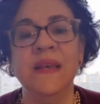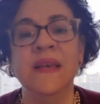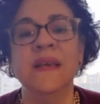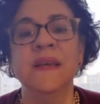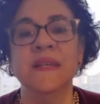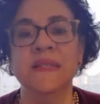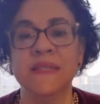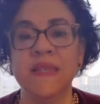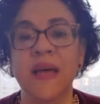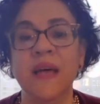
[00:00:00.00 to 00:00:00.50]

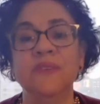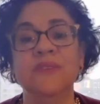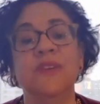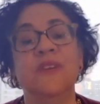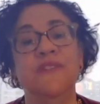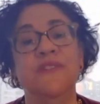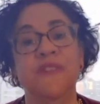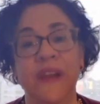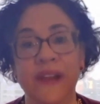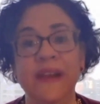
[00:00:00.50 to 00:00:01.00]
Cassandra
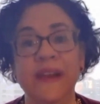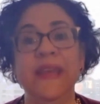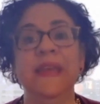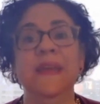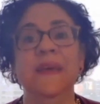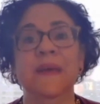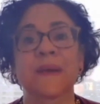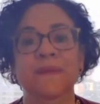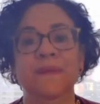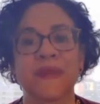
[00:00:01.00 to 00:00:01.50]

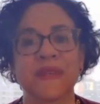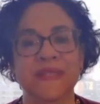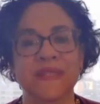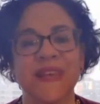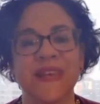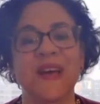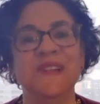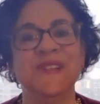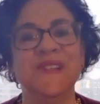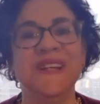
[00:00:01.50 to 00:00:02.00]
Frederic.
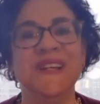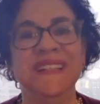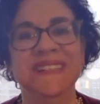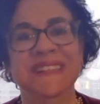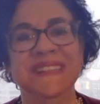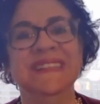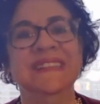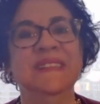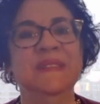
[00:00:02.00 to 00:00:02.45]
Cassandra?